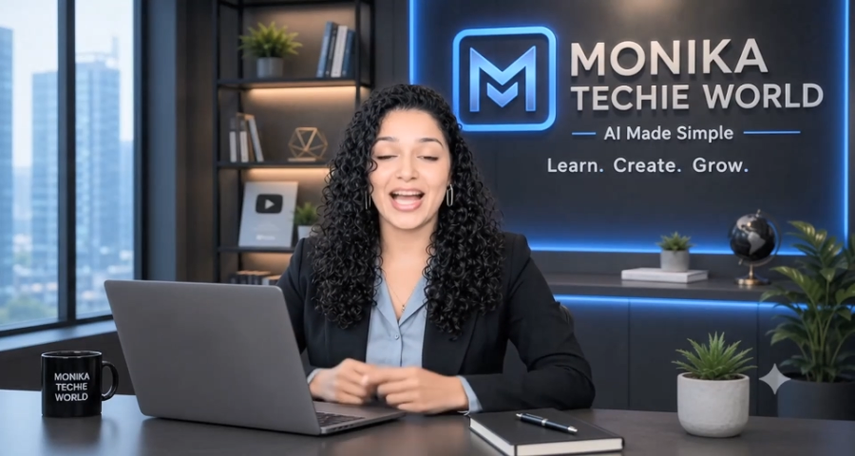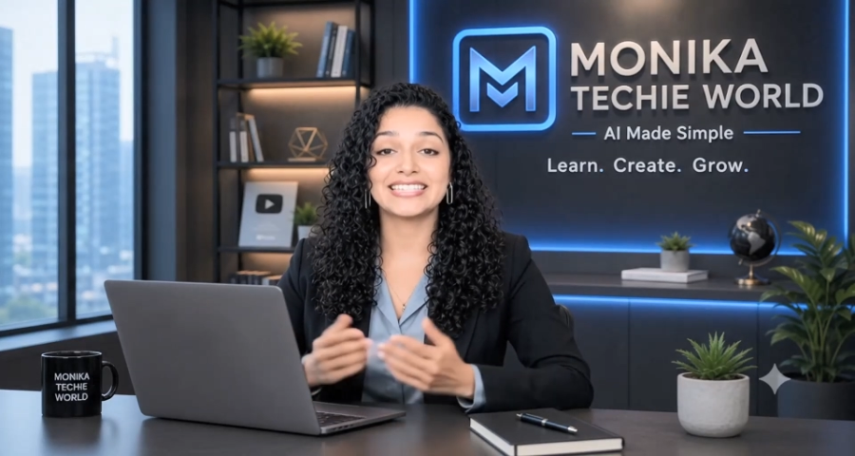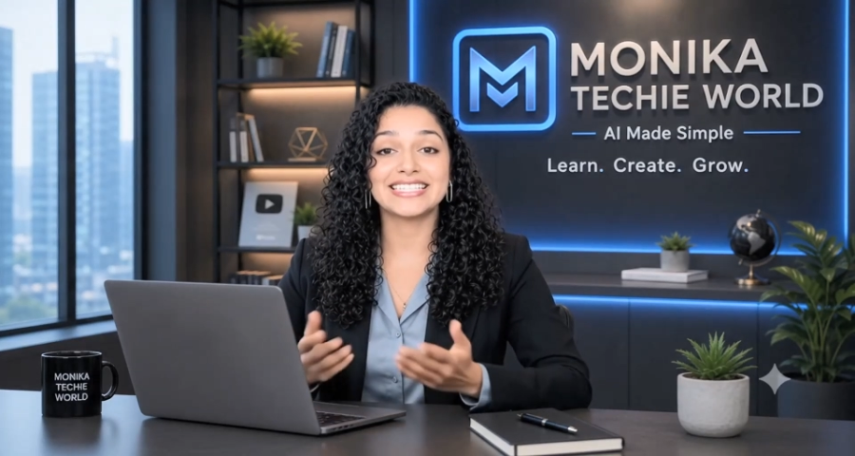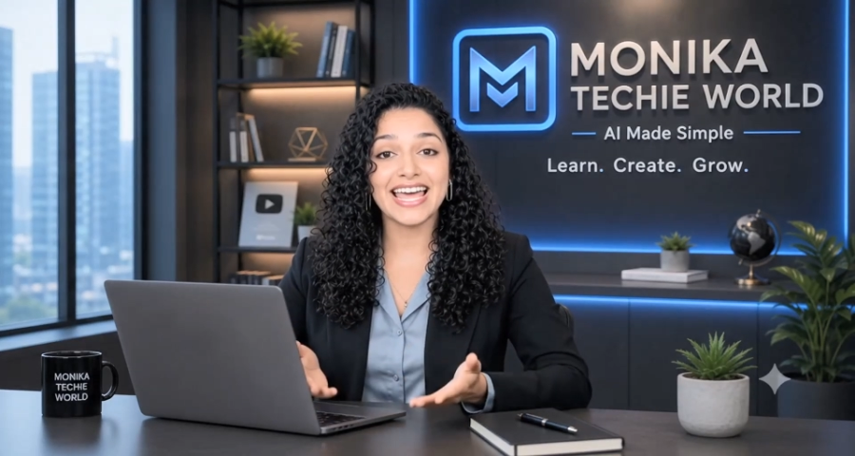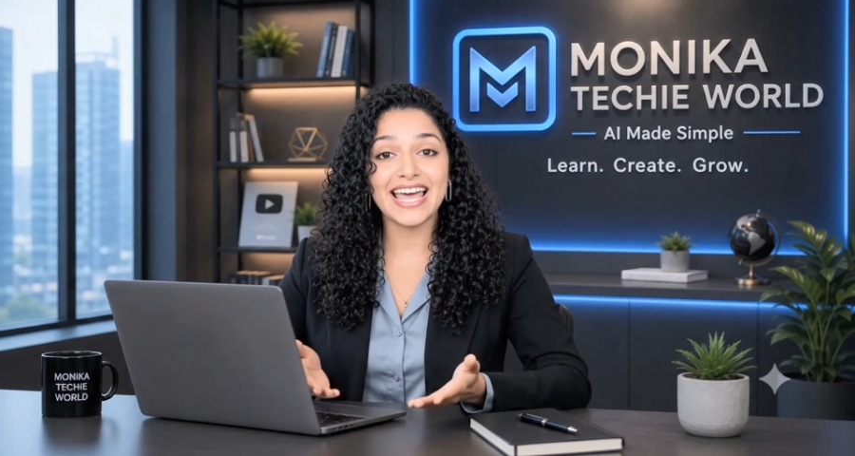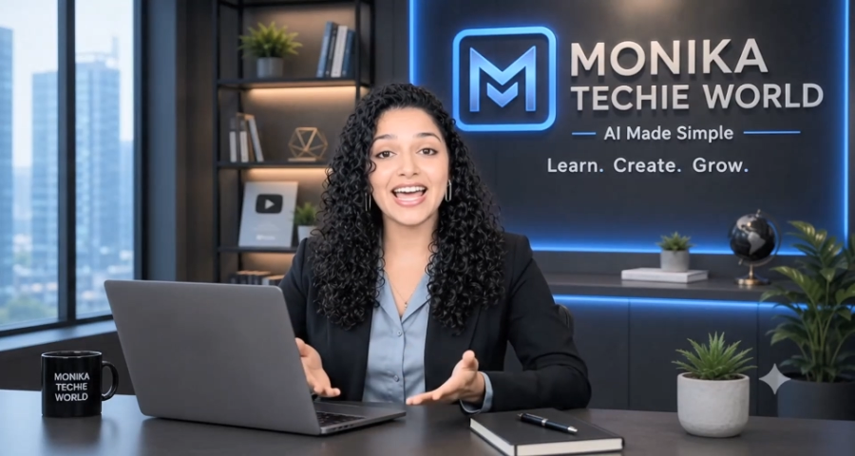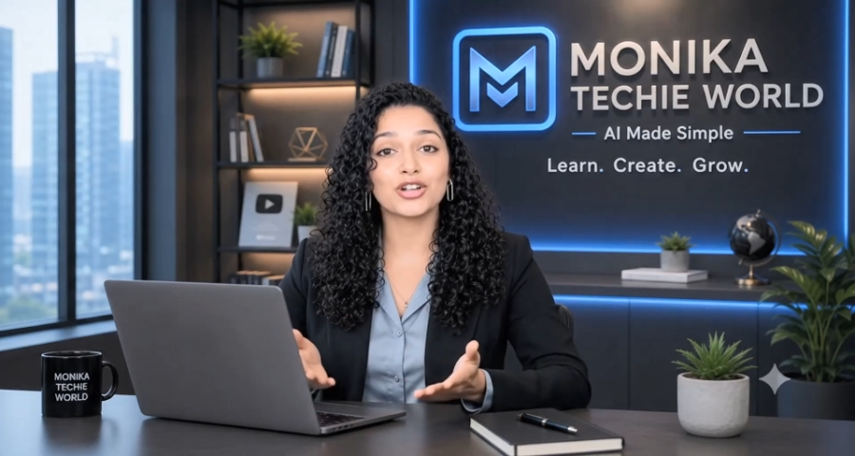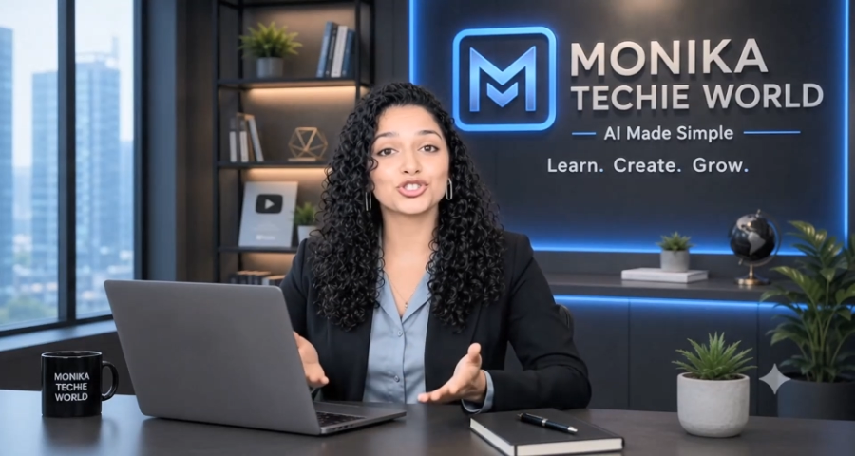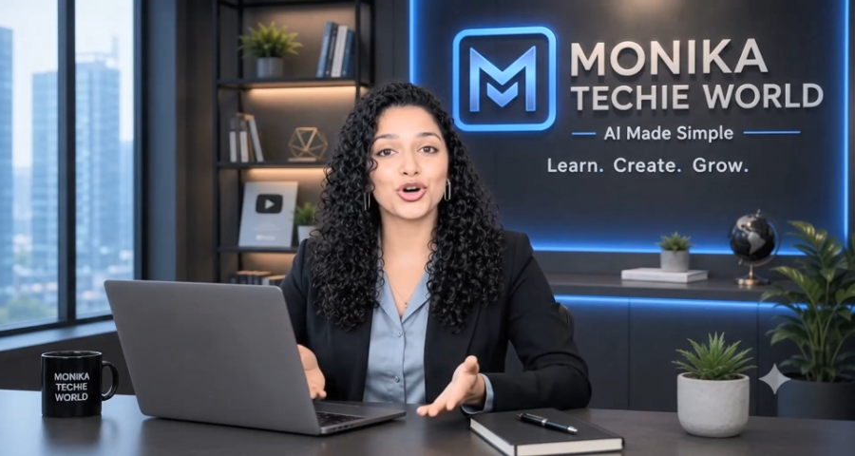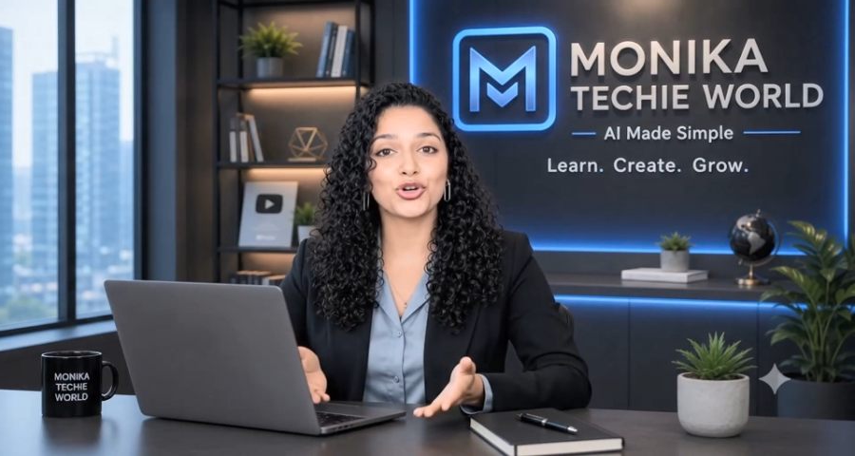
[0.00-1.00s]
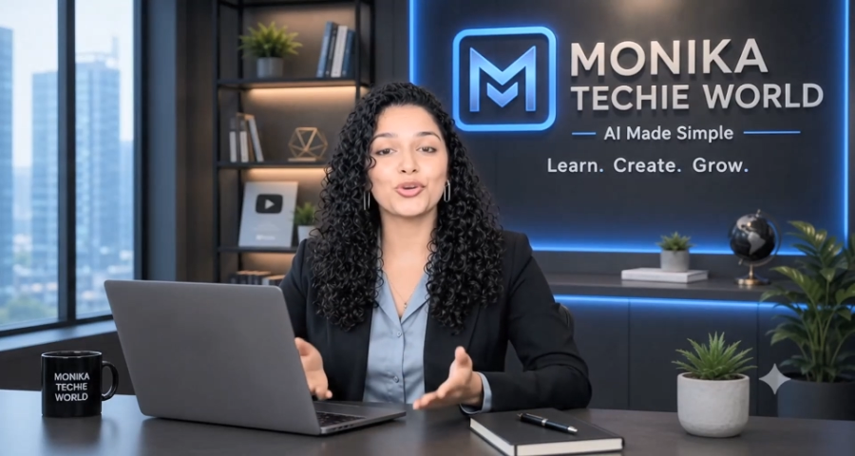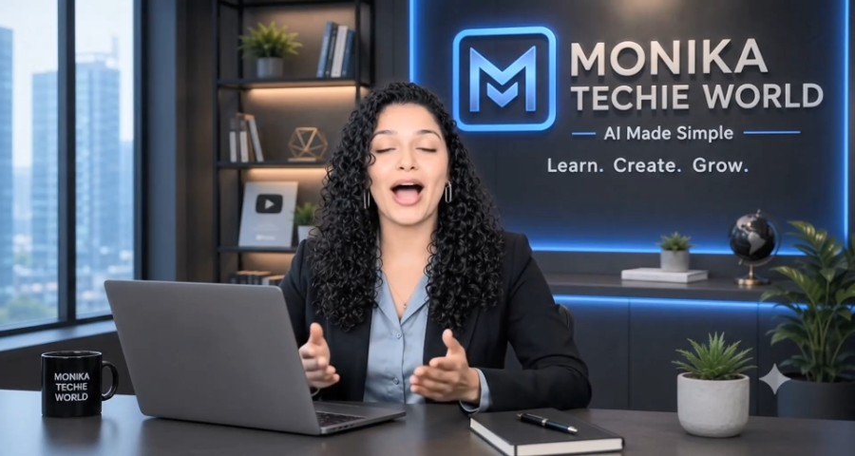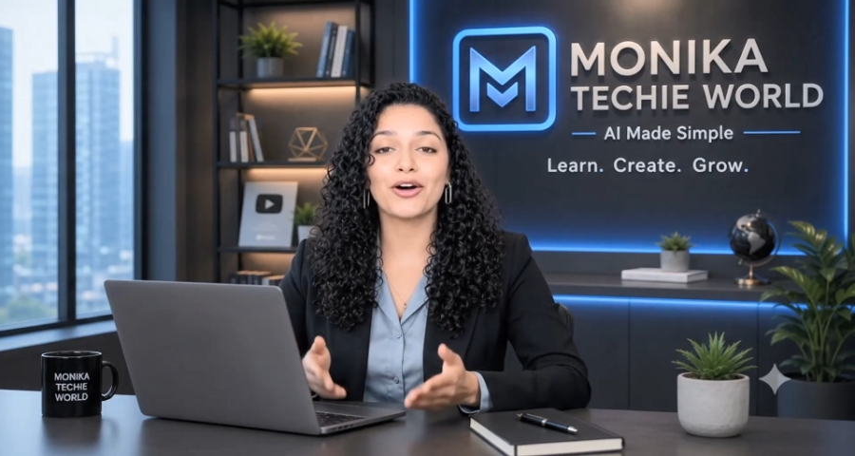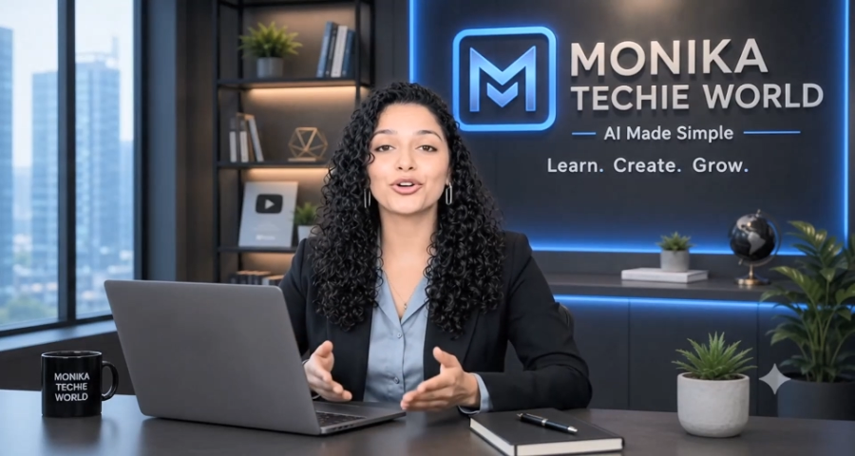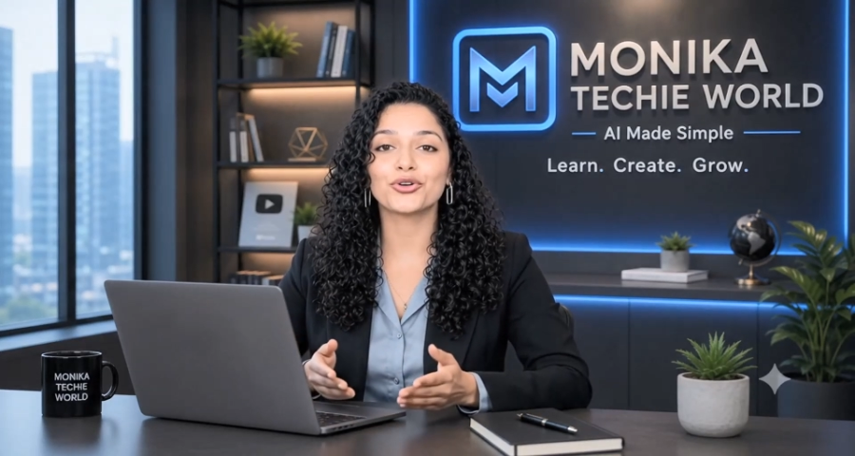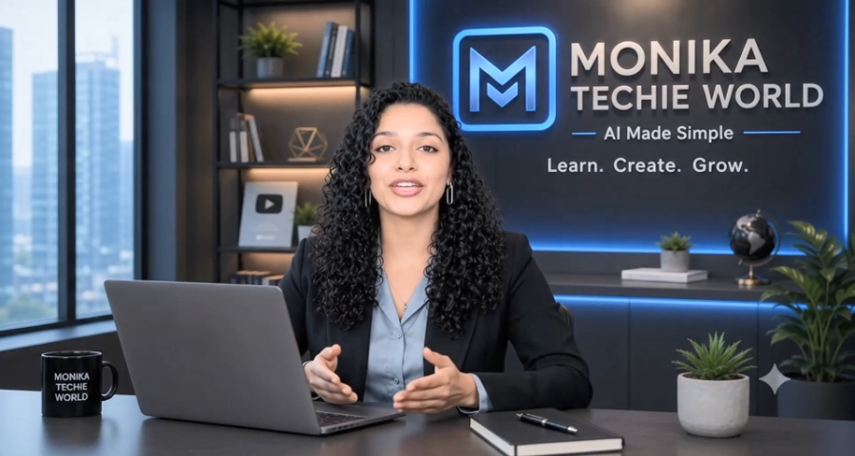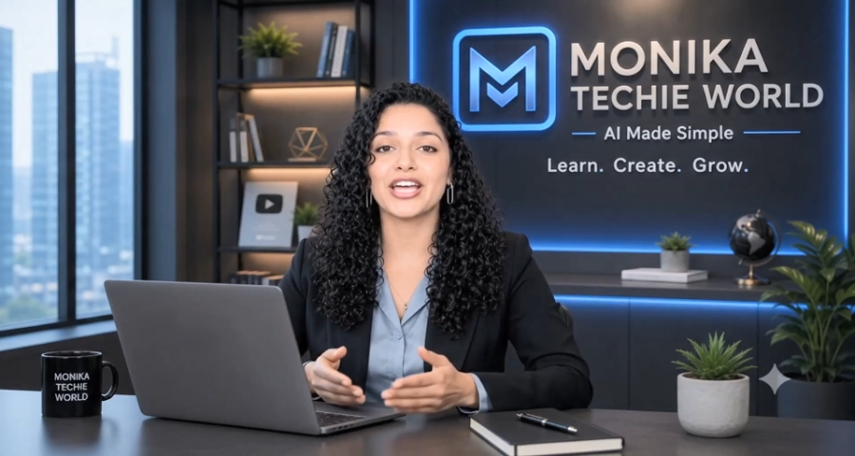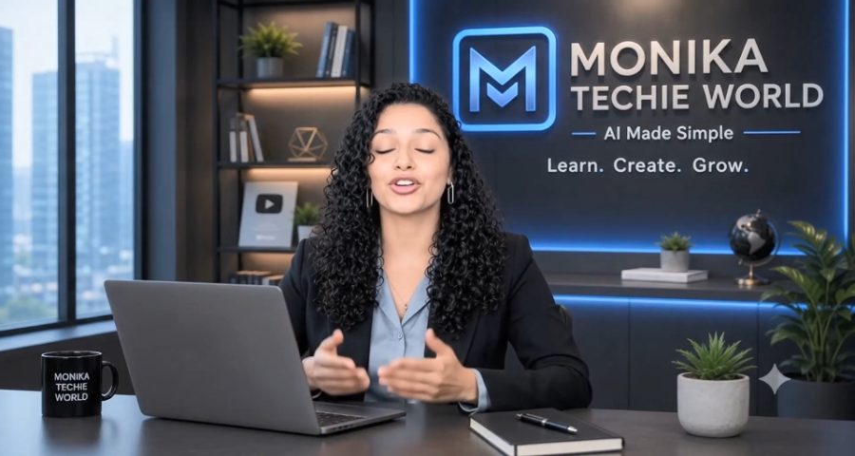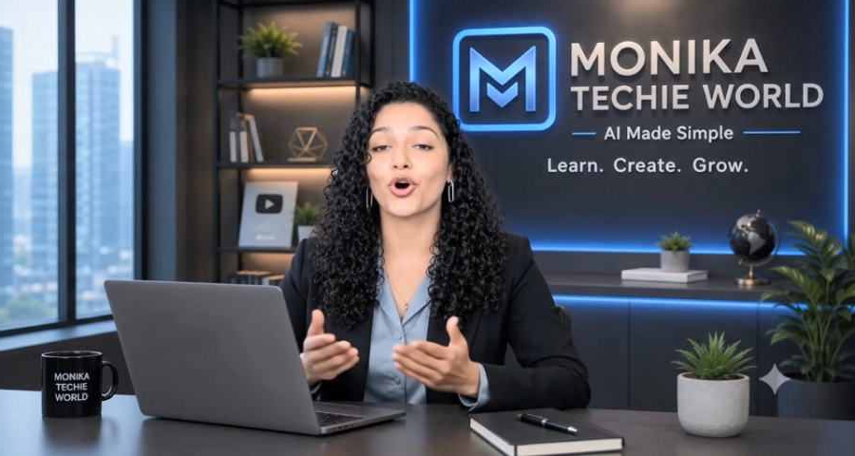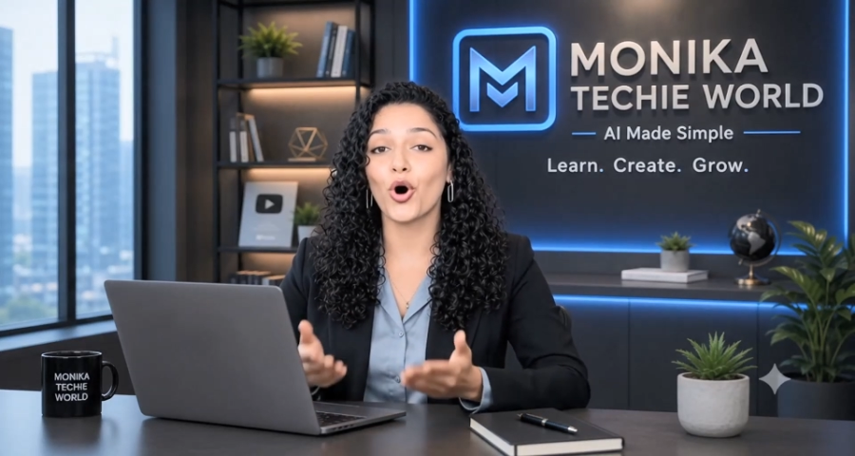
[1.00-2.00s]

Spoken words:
and today I'll show you how to create your